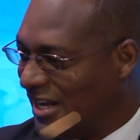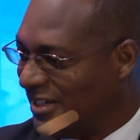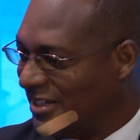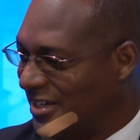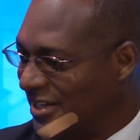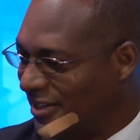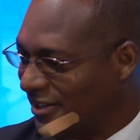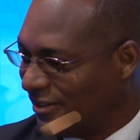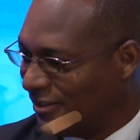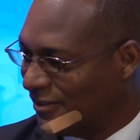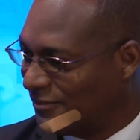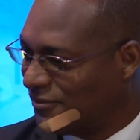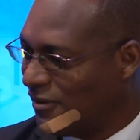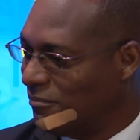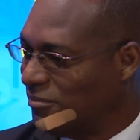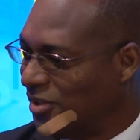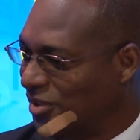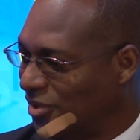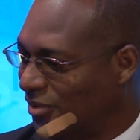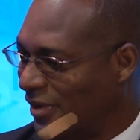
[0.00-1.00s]
and hear
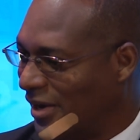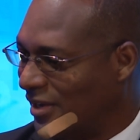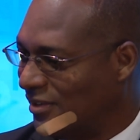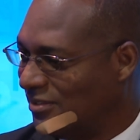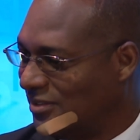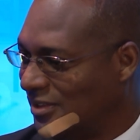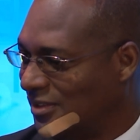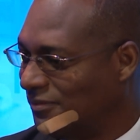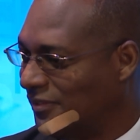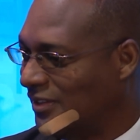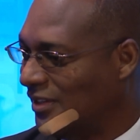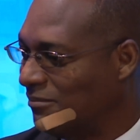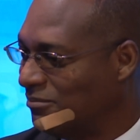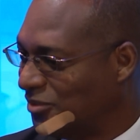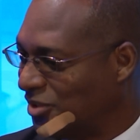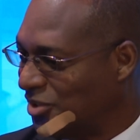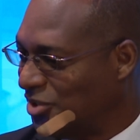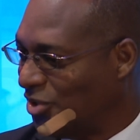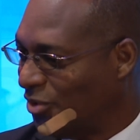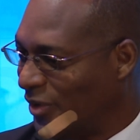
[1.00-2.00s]
from the UIC for them
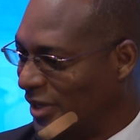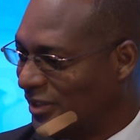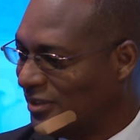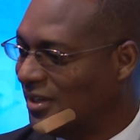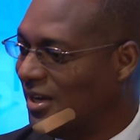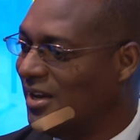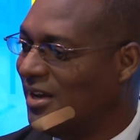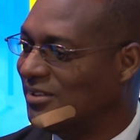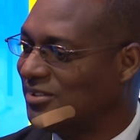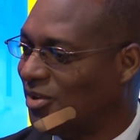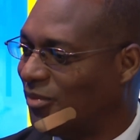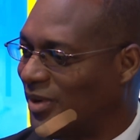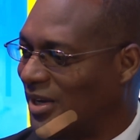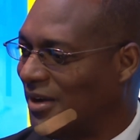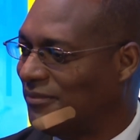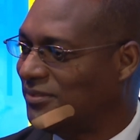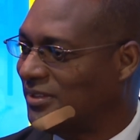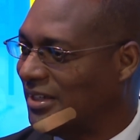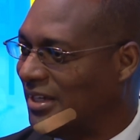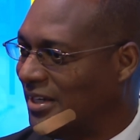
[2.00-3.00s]
to know it. So we
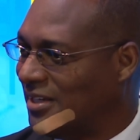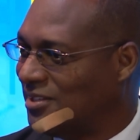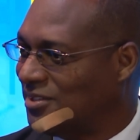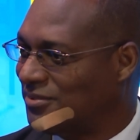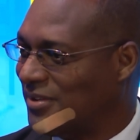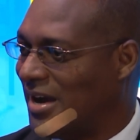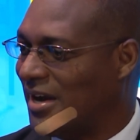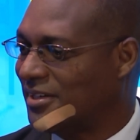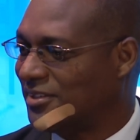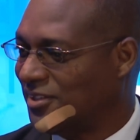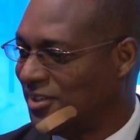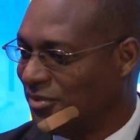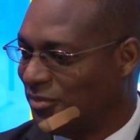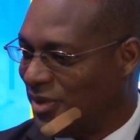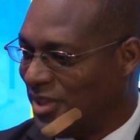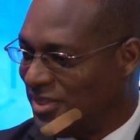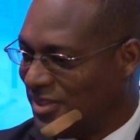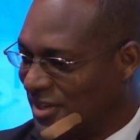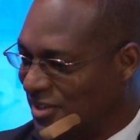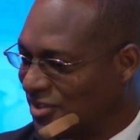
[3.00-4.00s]
have to gain traction
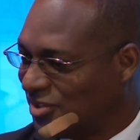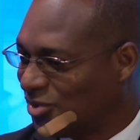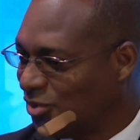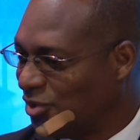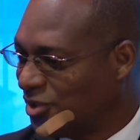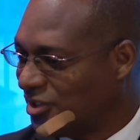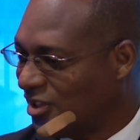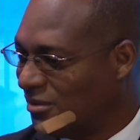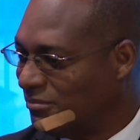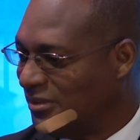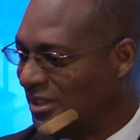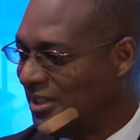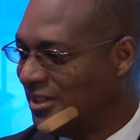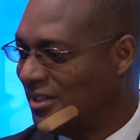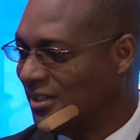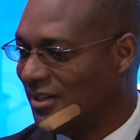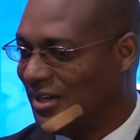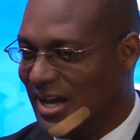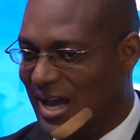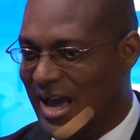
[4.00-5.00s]
within social
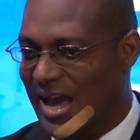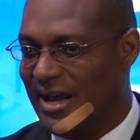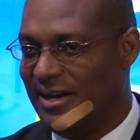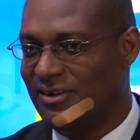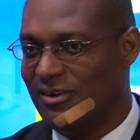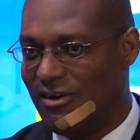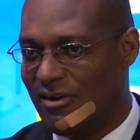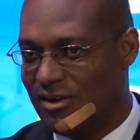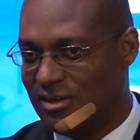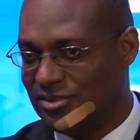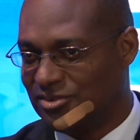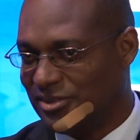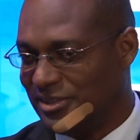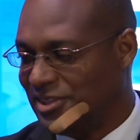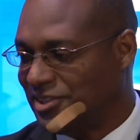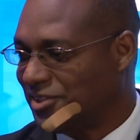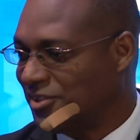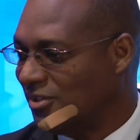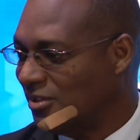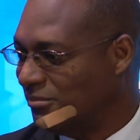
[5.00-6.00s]
media and on
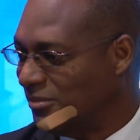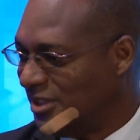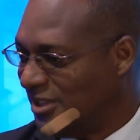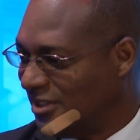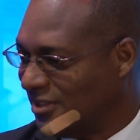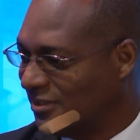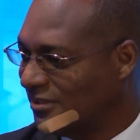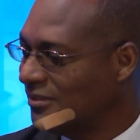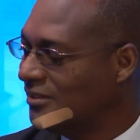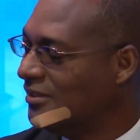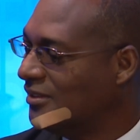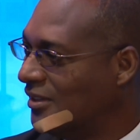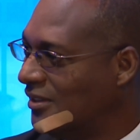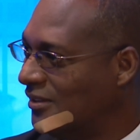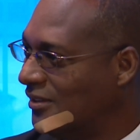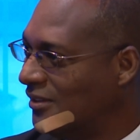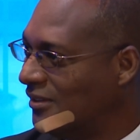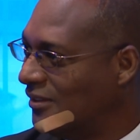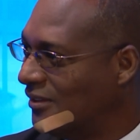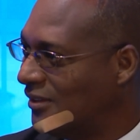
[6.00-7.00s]
traditional media.
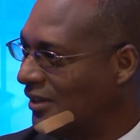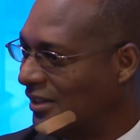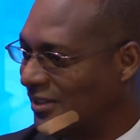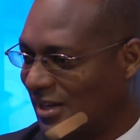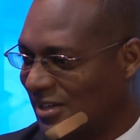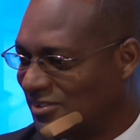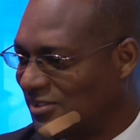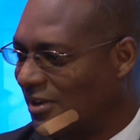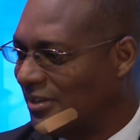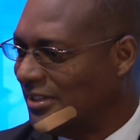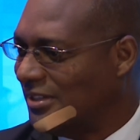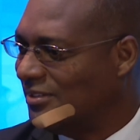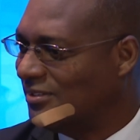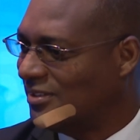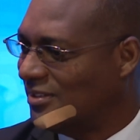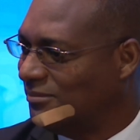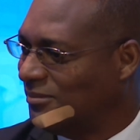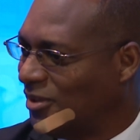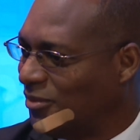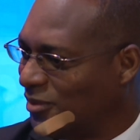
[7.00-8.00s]
And that's not
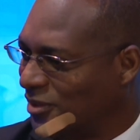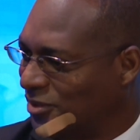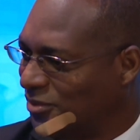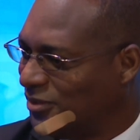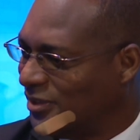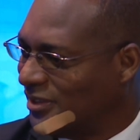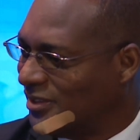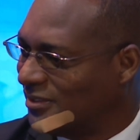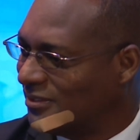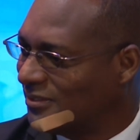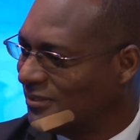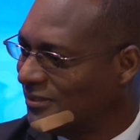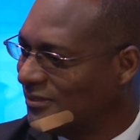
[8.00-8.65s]
easy, but we're doing it.